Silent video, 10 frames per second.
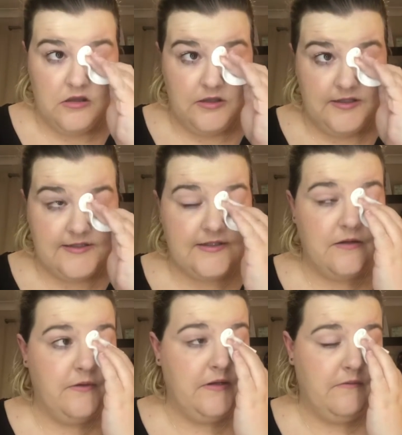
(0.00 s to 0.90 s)
Let's
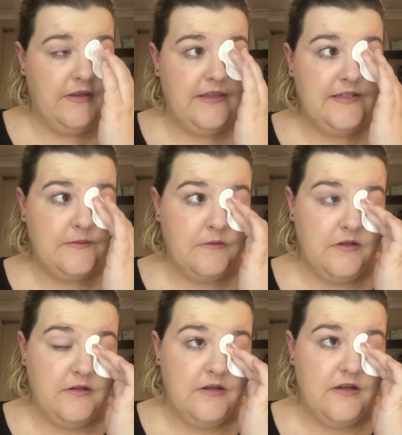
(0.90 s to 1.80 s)
go in with this
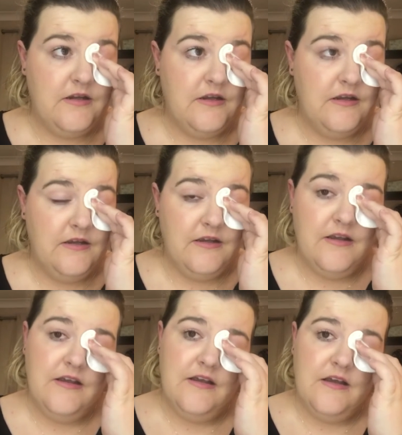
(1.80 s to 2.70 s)
one.
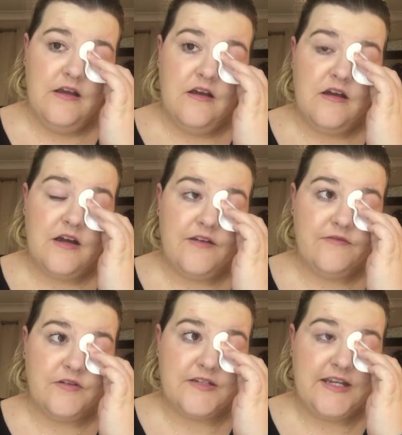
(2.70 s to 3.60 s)
I
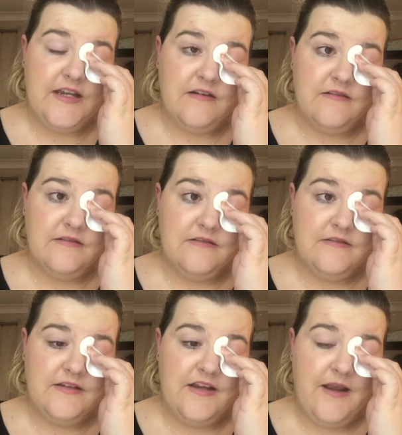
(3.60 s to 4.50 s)
forgot to count
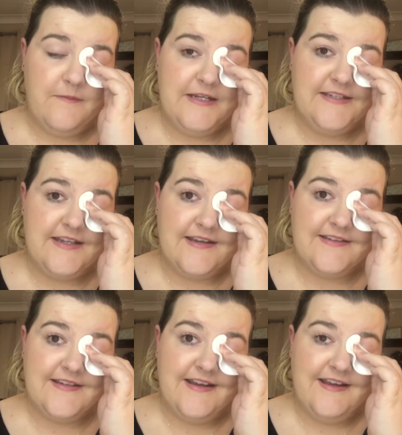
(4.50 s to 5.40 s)
how many
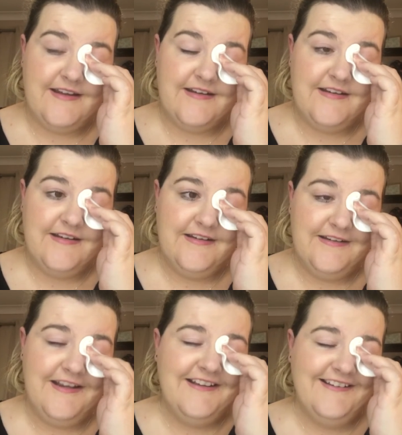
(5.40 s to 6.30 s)
seconds I had
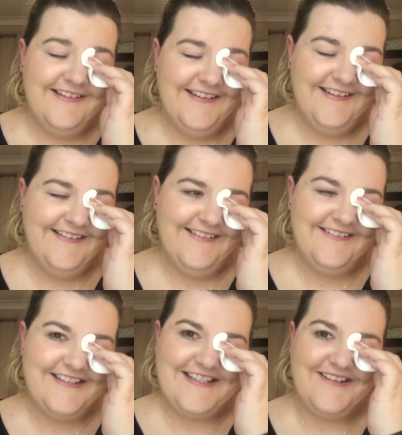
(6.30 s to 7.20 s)

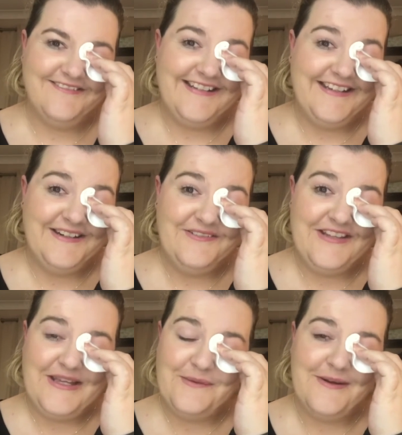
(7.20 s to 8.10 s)
holding it over
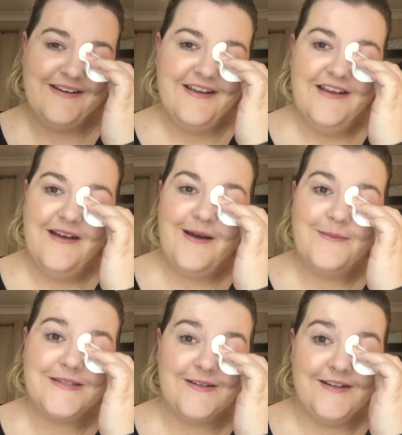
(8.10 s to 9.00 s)
the other one.
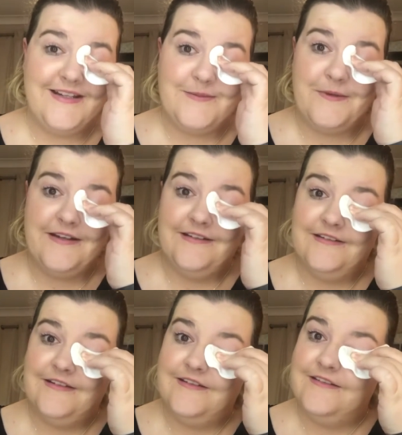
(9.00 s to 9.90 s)
I'm sorry, it's been a
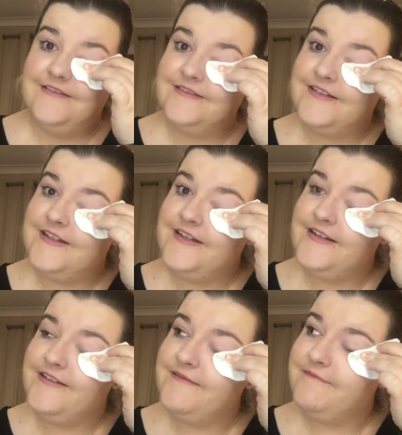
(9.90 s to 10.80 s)
long
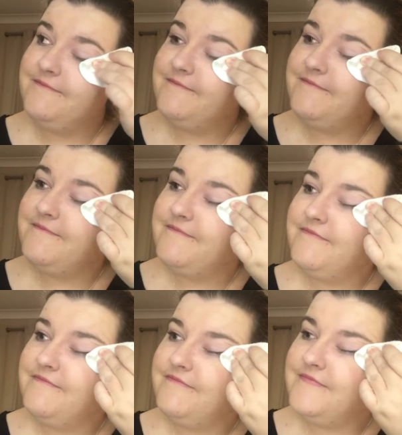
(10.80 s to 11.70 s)
day.
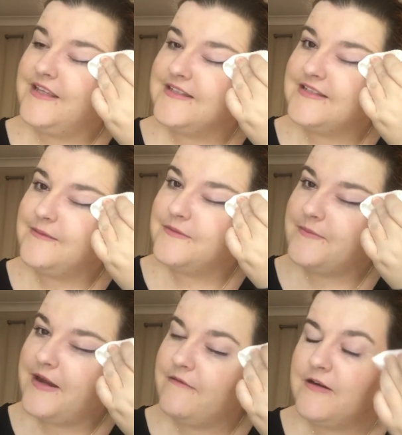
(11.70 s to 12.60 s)
That seems
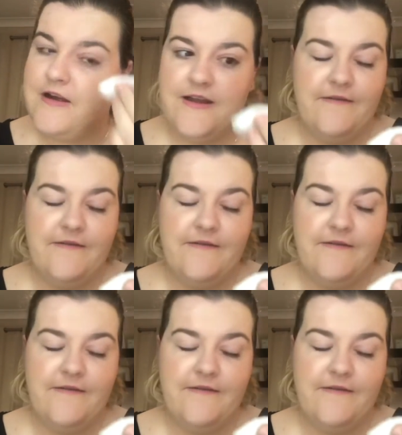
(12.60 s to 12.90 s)
about right.